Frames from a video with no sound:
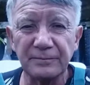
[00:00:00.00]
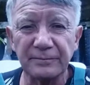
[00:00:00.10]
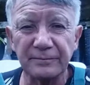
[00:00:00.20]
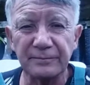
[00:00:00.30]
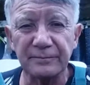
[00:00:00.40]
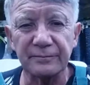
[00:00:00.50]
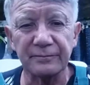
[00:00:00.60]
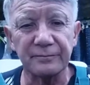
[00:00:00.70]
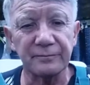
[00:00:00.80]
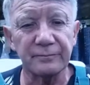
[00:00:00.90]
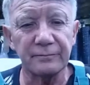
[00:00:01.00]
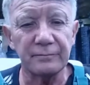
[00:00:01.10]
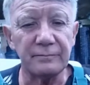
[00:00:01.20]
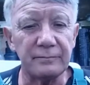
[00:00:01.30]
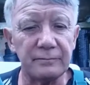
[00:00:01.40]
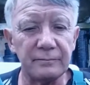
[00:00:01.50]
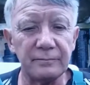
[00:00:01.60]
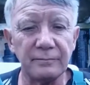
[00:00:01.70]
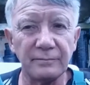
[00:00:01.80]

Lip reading: (silence)